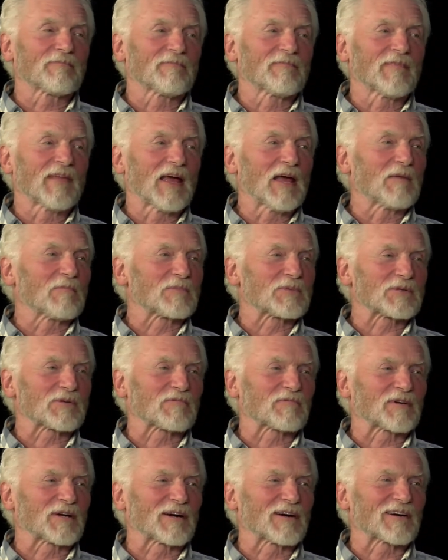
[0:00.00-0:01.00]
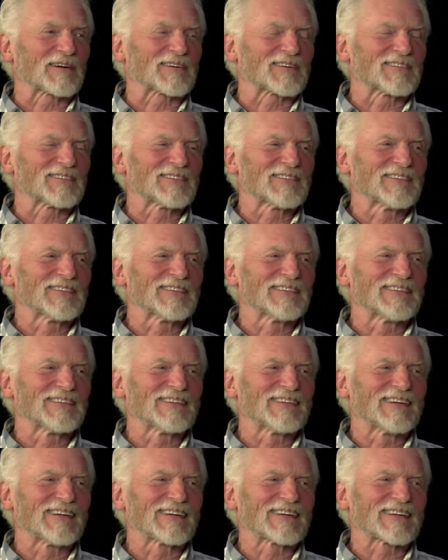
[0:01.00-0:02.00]
names of characters.
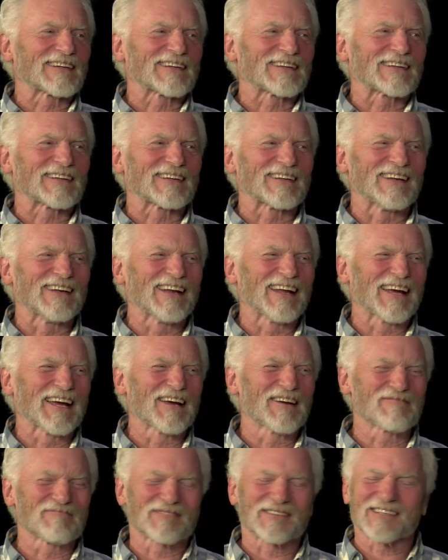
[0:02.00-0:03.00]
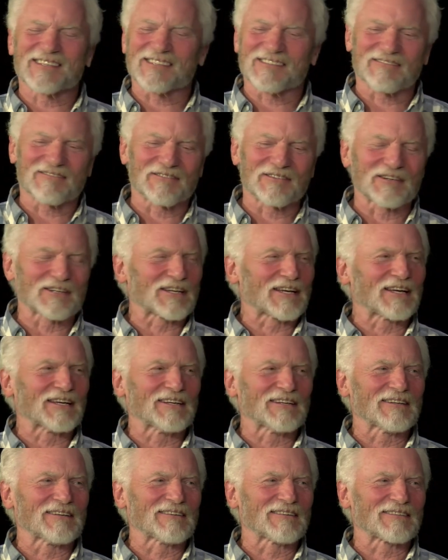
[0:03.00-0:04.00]
Yeah, that's fun too. Names is really yeah. a
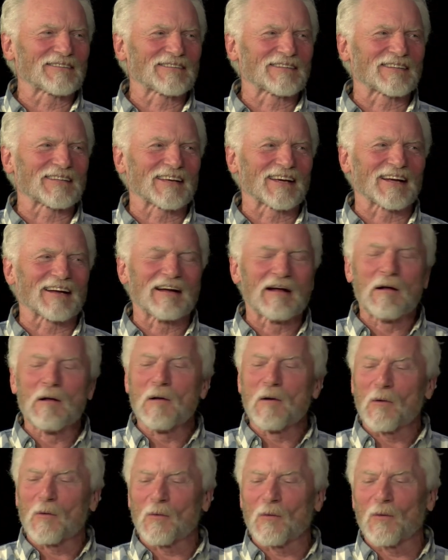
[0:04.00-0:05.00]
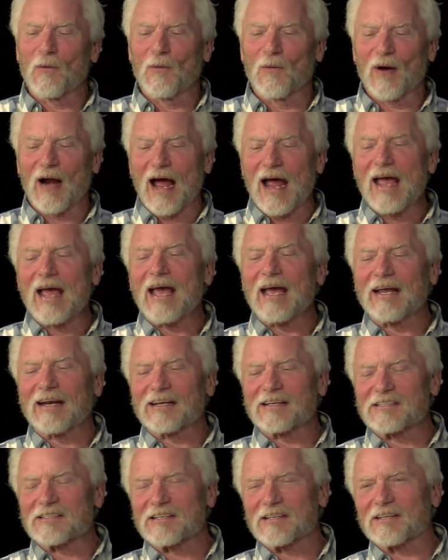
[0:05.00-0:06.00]
huge thing. Yeah. What I hate
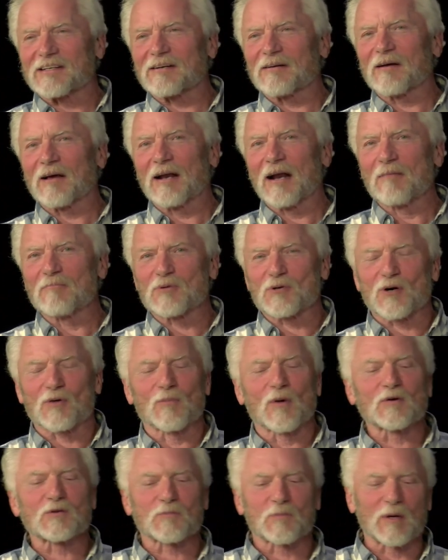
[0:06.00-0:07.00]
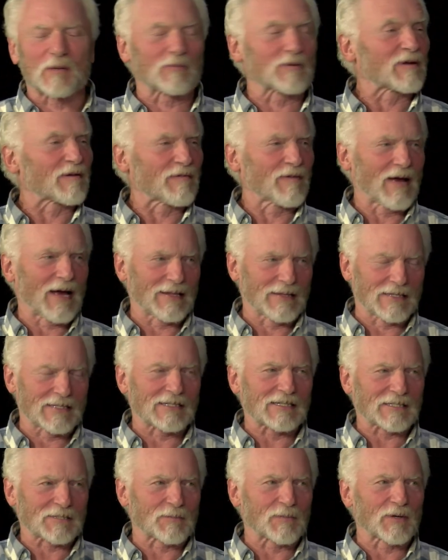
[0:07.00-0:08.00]
is, uh, and I'm sure most people have had
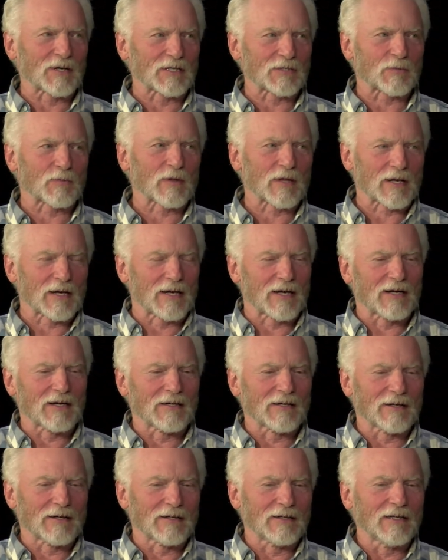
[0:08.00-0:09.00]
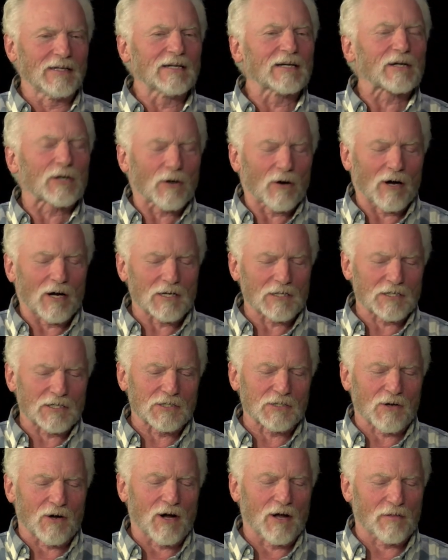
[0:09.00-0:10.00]
this experience with it
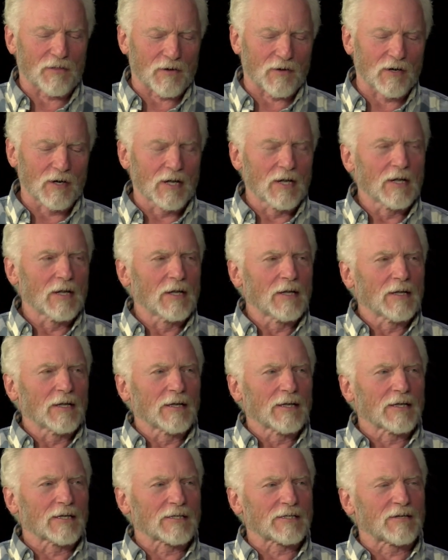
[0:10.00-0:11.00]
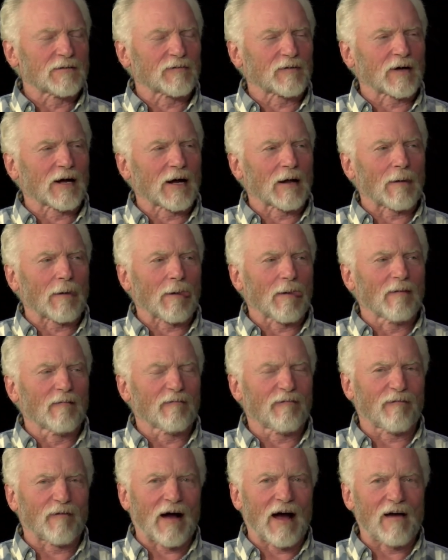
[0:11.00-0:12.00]
incautious author is you've got
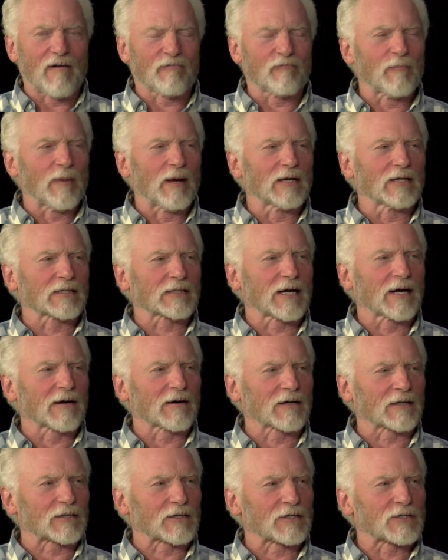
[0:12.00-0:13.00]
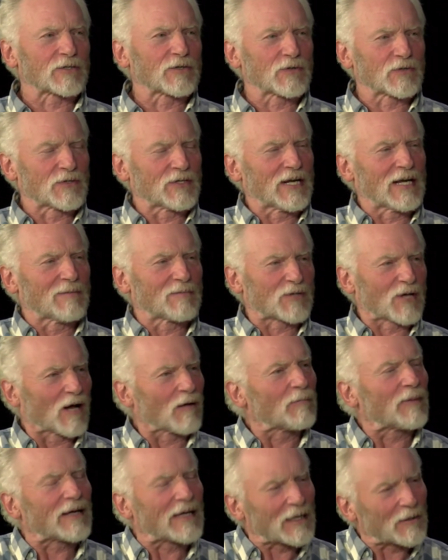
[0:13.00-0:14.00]
five male characters whose names all
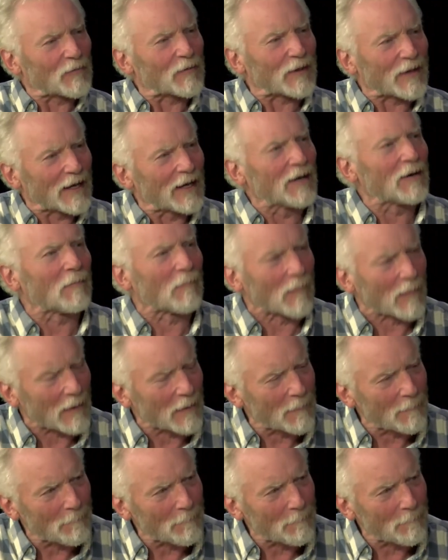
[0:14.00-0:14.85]
begin with M.